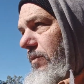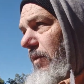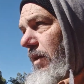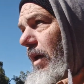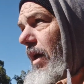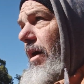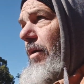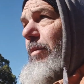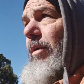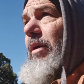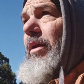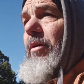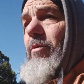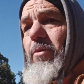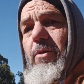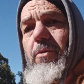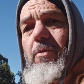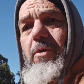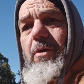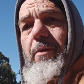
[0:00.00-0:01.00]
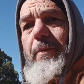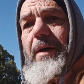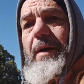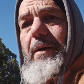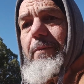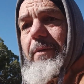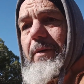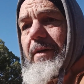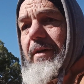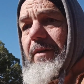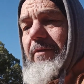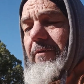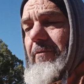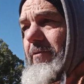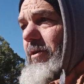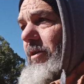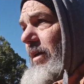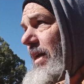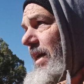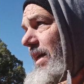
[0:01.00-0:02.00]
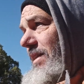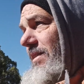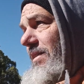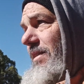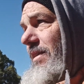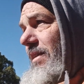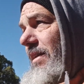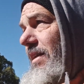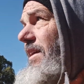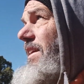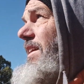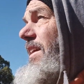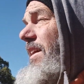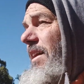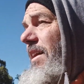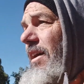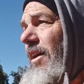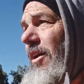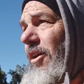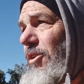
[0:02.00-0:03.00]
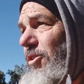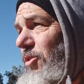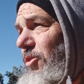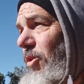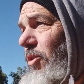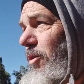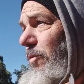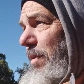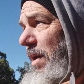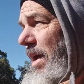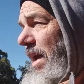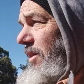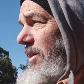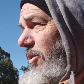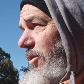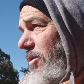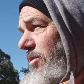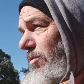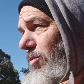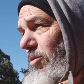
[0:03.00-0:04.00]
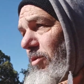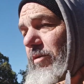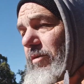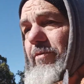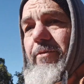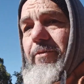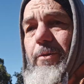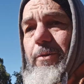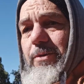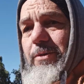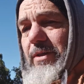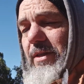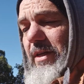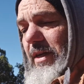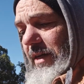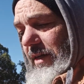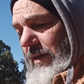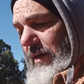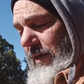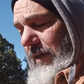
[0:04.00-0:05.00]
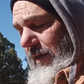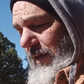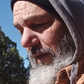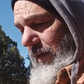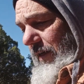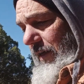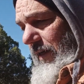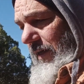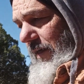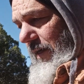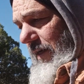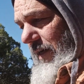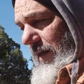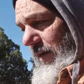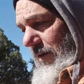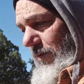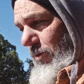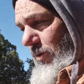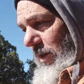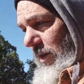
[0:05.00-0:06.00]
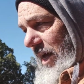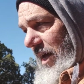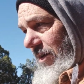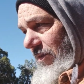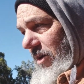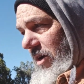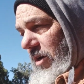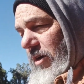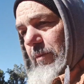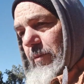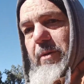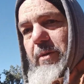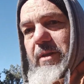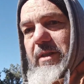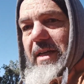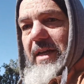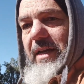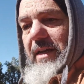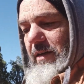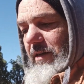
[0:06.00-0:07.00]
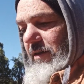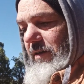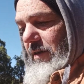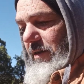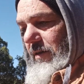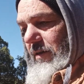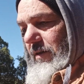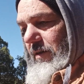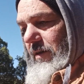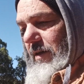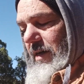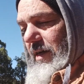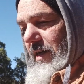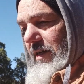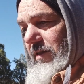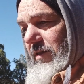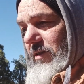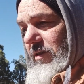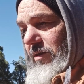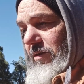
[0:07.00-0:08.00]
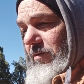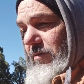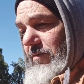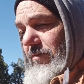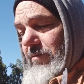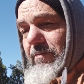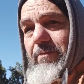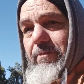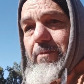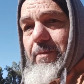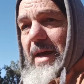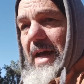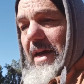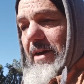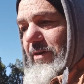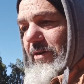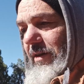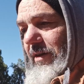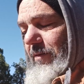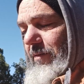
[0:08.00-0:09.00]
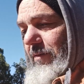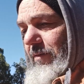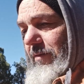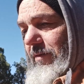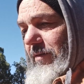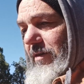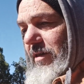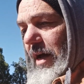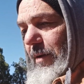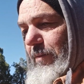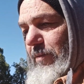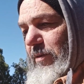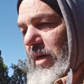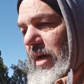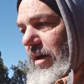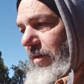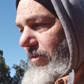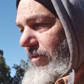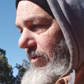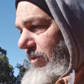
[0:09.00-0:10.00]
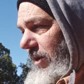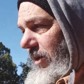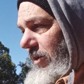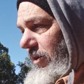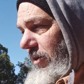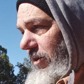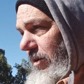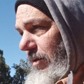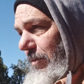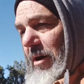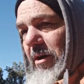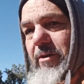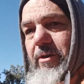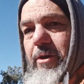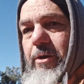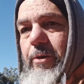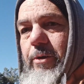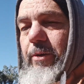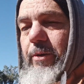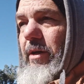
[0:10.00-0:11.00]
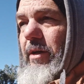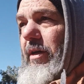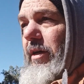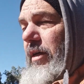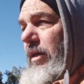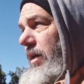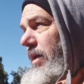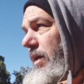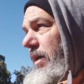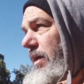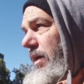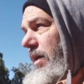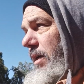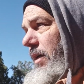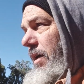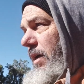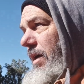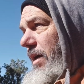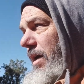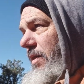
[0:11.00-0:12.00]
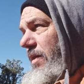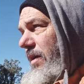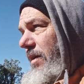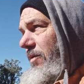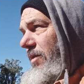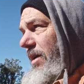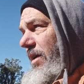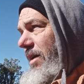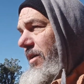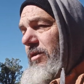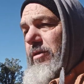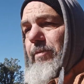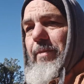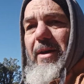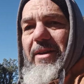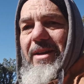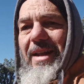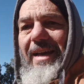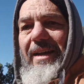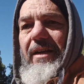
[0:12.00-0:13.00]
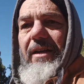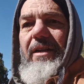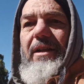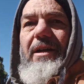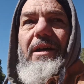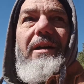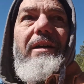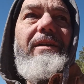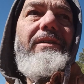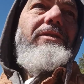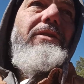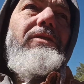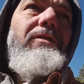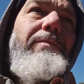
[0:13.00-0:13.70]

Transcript: but it will warm up very nicely. Our solar panels, we're in full sun. We'll have 100% battery topped off here at about noon. I think right now it's about 9 o'clock, so in